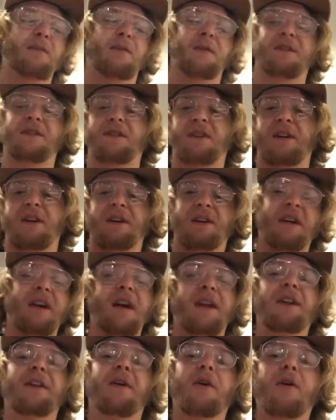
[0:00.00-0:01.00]
We're starting
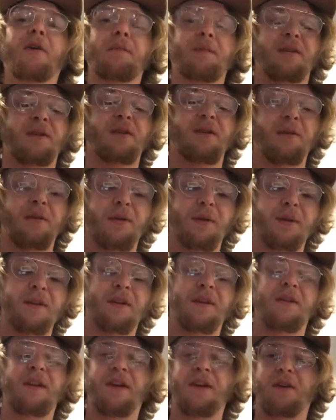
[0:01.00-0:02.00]
on an open chord
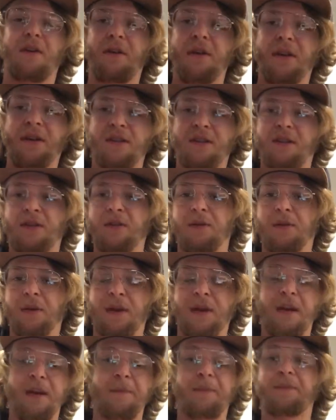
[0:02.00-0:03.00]
and then going to
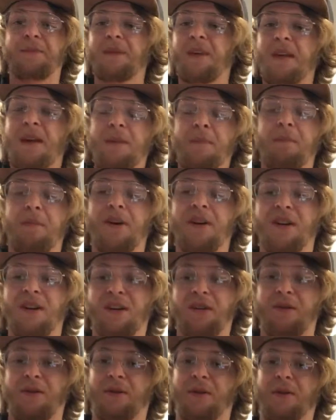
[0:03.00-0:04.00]
a
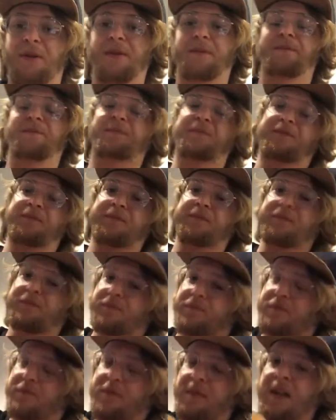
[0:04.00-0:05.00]
bar chord,
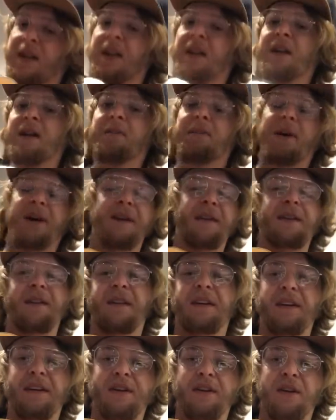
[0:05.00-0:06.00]
but
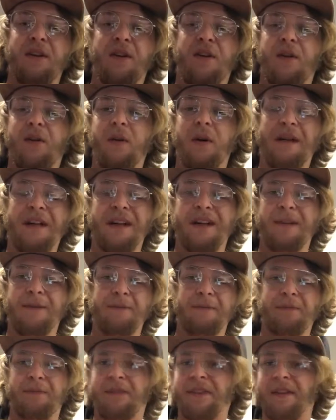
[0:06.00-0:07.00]
there's no